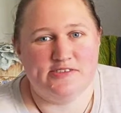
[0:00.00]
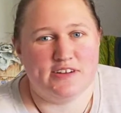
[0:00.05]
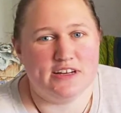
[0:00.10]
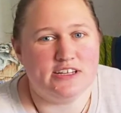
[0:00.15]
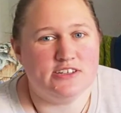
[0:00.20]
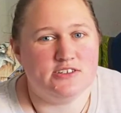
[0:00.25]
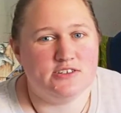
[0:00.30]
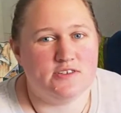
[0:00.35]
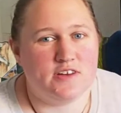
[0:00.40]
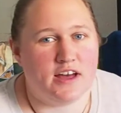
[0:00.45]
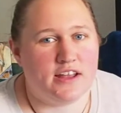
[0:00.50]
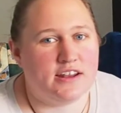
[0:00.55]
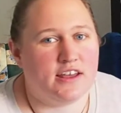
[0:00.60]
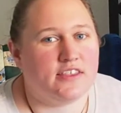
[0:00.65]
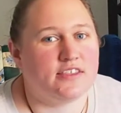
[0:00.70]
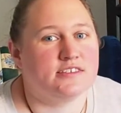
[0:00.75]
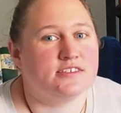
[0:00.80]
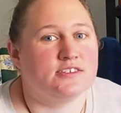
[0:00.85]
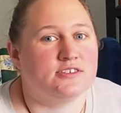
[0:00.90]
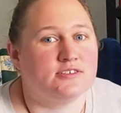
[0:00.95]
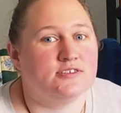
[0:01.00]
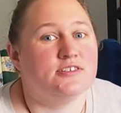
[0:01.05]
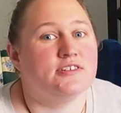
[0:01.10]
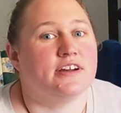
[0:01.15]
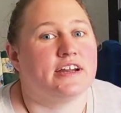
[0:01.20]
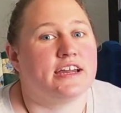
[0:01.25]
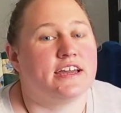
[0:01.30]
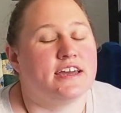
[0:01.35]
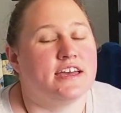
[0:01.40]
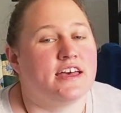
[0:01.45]
read you another
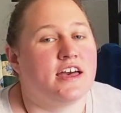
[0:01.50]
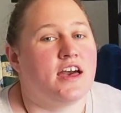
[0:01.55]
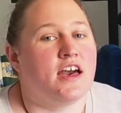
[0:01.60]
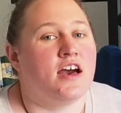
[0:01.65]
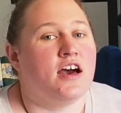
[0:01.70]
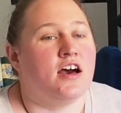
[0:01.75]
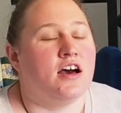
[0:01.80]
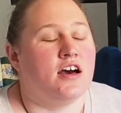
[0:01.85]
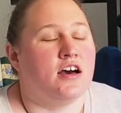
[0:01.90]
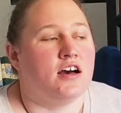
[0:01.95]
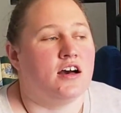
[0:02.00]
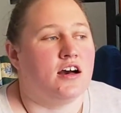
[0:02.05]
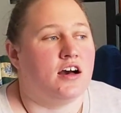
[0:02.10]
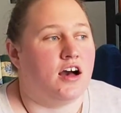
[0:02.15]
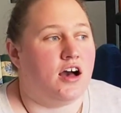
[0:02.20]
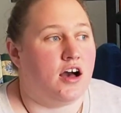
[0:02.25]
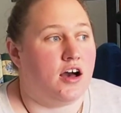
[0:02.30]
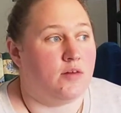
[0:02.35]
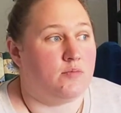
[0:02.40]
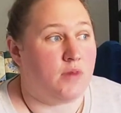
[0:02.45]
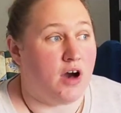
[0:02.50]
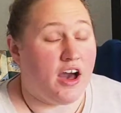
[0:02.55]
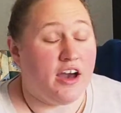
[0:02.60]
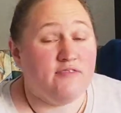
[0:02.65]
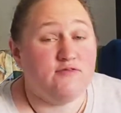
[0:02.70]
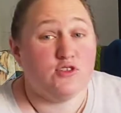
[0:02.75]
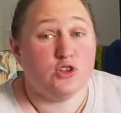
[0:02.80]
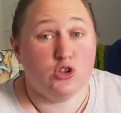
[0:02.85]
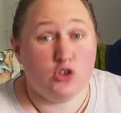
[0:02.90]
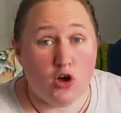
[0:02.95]
story. I
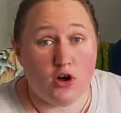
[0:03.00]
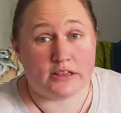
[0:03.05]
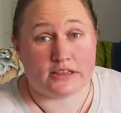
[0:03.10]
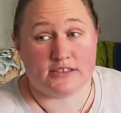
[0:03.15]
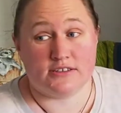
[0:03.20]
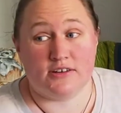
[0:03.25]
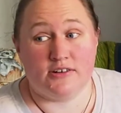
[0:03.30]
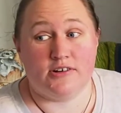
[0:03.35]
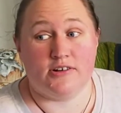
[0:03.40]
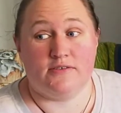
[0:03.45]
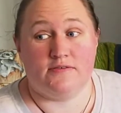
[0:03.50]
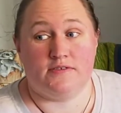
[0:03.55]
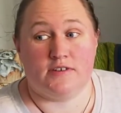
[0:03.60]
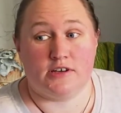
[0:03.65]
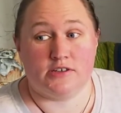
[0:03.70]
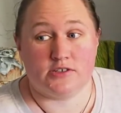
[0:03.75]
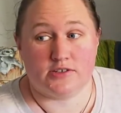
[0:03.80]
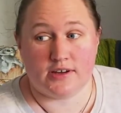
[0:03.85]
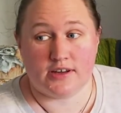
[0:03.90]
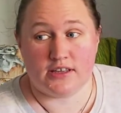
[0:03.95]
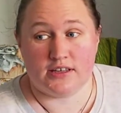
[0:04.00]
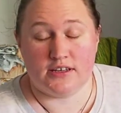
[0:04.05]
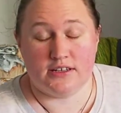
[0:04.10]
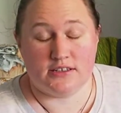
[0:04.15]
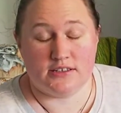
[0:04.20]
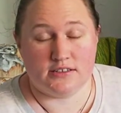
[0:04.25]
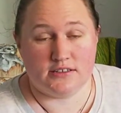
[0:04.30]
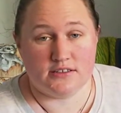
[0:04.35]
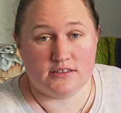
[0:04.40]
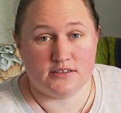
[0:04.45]
have lots of
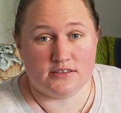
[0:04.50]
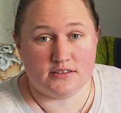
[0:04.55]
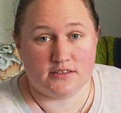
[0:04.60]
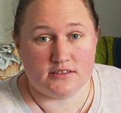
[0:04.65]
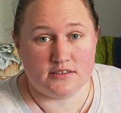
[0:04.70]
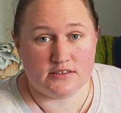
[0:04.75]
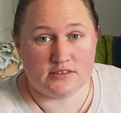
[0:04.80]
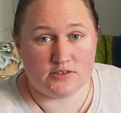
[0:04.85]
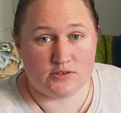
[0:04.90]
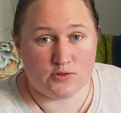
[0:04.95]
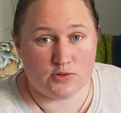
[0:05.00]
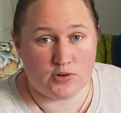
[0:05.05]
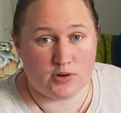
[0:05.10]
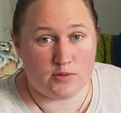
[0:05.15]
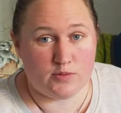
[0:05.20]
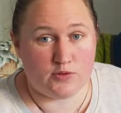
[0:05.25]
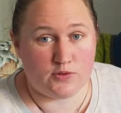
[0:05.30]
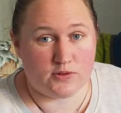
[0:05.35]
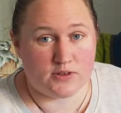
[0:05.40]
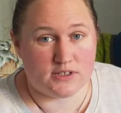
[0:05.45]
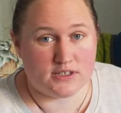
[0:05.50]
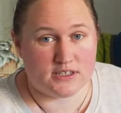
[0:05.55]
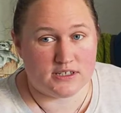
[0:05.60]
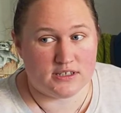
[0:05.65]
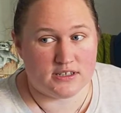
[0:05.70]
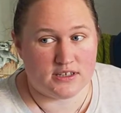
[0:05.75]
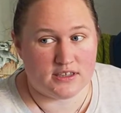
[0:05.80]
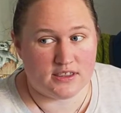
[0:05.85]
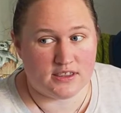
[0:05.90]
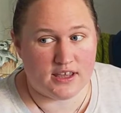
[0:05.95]
Australian
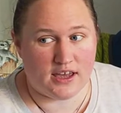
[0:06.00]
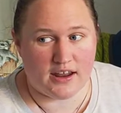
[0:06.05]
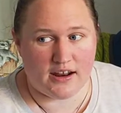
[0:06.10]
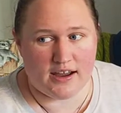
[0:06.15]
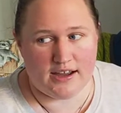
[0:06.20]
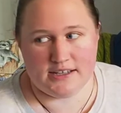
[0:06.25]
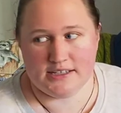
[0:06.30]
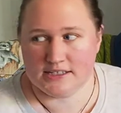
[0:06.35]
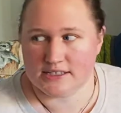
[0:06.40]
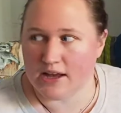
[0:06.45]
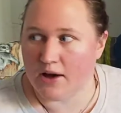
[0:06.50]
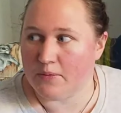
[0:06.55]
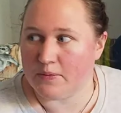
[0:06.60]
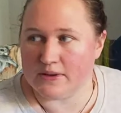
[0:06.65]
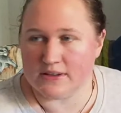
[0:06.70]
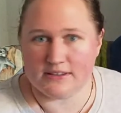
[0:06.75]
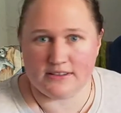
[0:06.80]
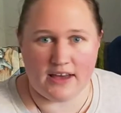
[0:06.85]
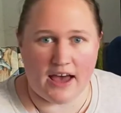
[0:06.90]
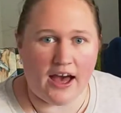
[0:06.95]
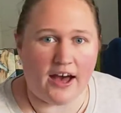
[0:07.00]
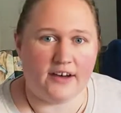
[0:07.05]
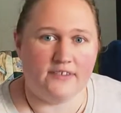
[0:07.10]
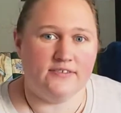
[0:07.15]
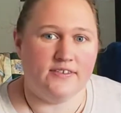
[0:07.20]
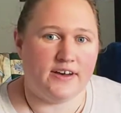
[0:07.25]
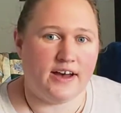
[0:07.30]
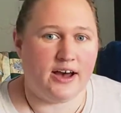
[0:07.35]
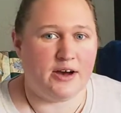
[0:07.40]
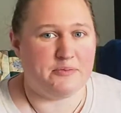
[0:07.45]
storybooks that I just happen to
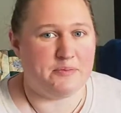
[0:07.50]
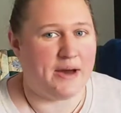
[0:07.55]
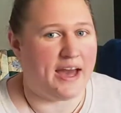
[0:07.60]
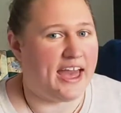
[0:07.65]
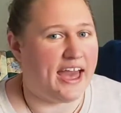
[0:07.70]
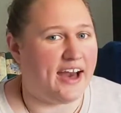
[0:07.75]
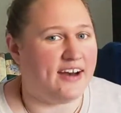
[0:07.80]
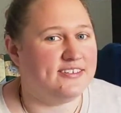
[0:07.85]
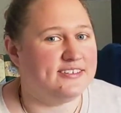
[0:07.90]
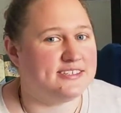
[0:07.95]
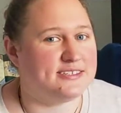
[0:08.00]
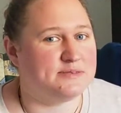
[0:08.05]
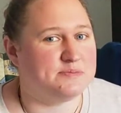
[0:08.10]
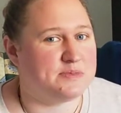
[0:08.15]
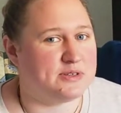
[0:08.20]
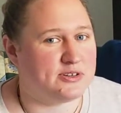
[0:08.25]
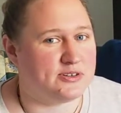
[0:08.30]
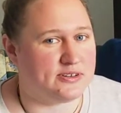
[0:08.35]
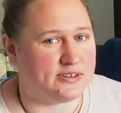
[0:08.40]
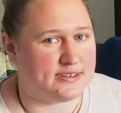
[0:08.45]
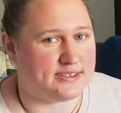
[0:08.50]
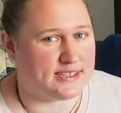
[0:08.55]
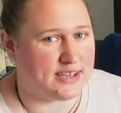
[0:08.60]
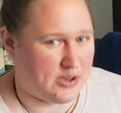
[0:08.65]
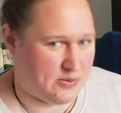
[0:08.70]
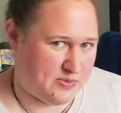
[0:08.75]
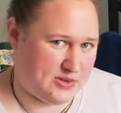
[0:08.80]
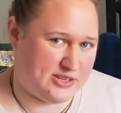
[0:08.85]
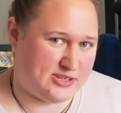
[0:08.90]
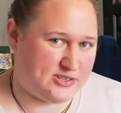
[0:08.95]
have at my house because
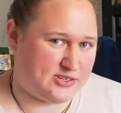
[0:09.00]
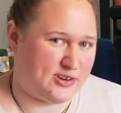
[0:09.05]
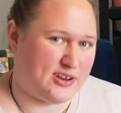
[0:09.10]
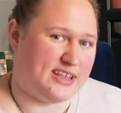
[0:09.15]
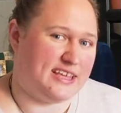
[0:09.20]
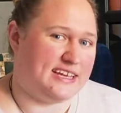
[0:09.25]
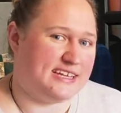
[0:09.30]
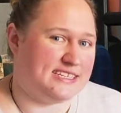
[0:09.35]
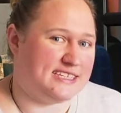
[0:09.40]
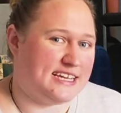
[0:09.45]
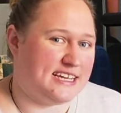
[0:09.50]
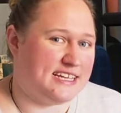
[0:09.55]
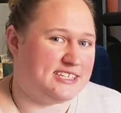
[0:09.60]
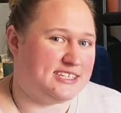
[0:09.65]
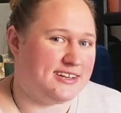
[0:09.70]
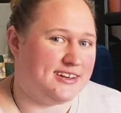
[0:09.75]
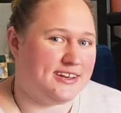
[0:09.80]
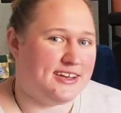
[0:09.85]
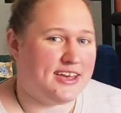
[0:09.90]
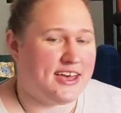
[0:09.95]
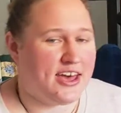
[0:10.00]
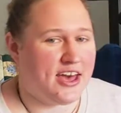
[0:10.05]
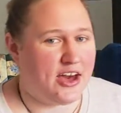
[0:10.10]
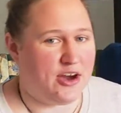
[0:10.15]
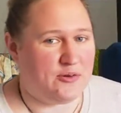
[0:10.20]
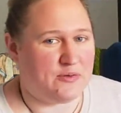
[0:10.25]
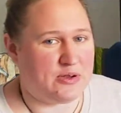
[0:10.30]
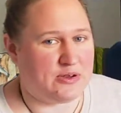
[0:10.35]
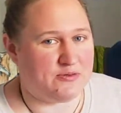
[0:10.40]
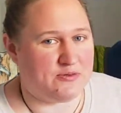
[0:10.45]
I'm an Australian teacher
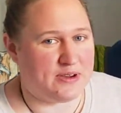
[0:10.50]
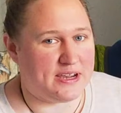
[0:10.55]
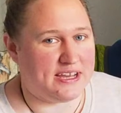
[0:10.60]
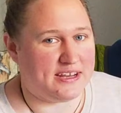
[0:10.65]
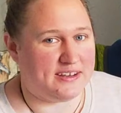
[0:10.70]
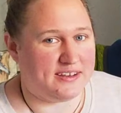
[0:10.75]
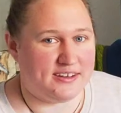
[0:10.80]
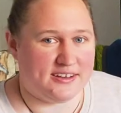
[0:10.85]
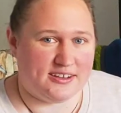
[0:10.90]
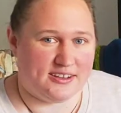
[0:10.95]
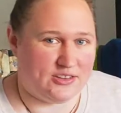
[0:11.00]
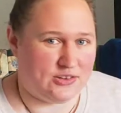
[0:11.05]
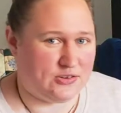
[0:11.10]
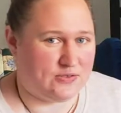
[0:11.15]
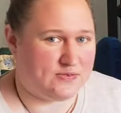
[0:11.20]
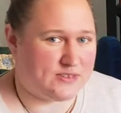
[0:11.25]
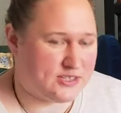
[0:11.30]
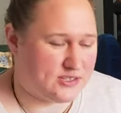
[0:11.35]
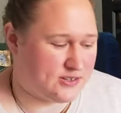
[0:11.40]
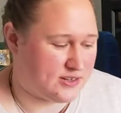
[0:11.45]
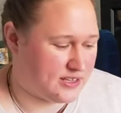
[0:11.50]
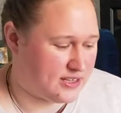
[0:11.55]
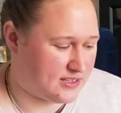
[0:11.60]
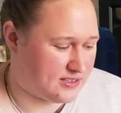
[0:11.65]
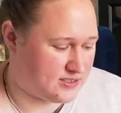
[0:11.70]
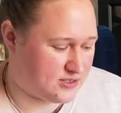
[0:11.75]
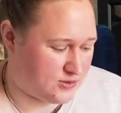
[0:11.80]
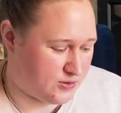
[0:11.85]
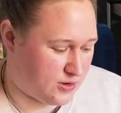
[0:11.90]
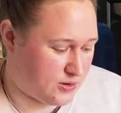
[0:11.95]
and we read a lot of Australian
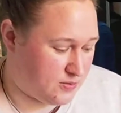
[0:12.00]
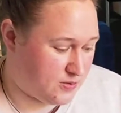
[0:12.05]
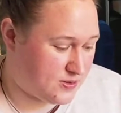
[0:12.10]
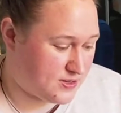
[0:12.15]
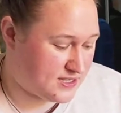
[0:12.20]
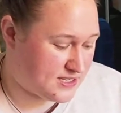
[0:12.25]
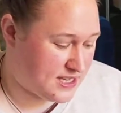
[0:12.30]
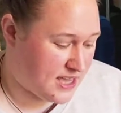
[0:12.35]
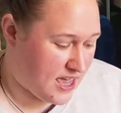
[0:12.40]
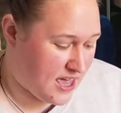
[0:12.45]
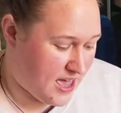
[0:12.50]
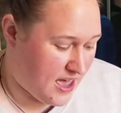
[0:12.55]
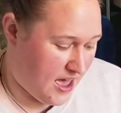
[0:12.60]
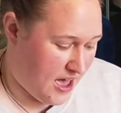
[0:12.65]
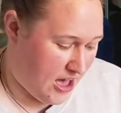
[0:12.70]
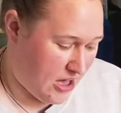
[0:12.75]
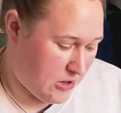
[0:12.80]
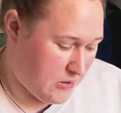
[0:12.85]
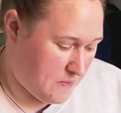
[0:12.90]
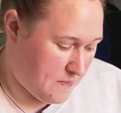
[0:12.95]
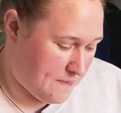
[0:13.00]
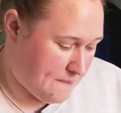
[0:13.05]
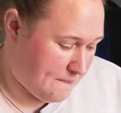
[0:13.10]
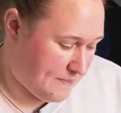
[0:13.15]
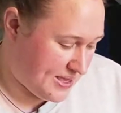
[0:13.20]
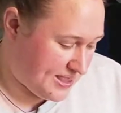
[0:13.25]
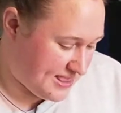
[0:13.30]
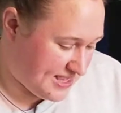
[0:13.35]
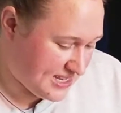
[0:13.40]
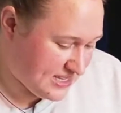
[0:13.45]
storybooks.
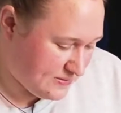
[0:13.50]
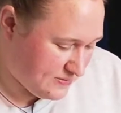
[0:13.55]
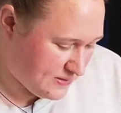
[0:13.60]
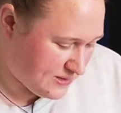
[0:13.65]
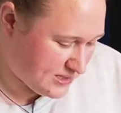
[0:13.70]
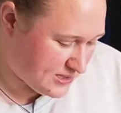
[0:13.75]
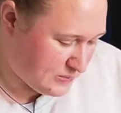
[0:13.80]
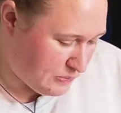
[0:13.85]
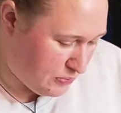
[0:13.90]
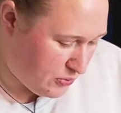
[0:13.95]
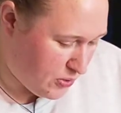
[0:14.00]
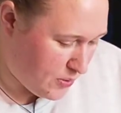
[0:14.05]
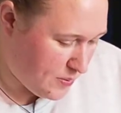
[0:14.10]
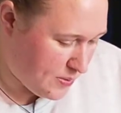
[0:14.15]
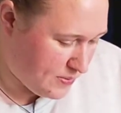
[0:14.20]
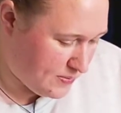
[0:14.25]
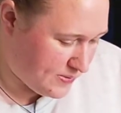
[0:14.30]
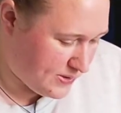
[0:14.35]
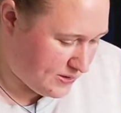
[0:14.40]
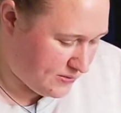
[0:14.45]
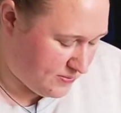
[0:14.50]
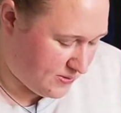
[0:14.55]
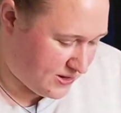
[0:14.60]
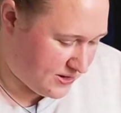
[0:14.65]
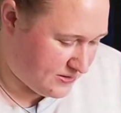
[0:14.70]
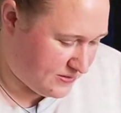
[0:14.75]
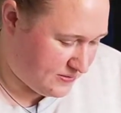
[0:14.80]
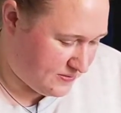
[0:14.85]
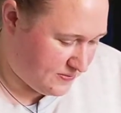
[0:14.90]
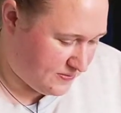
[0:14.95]
But this one's probably
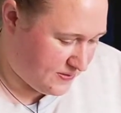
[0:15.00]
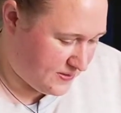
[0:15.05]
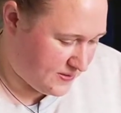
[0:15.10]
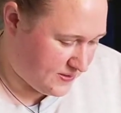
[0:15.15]
one of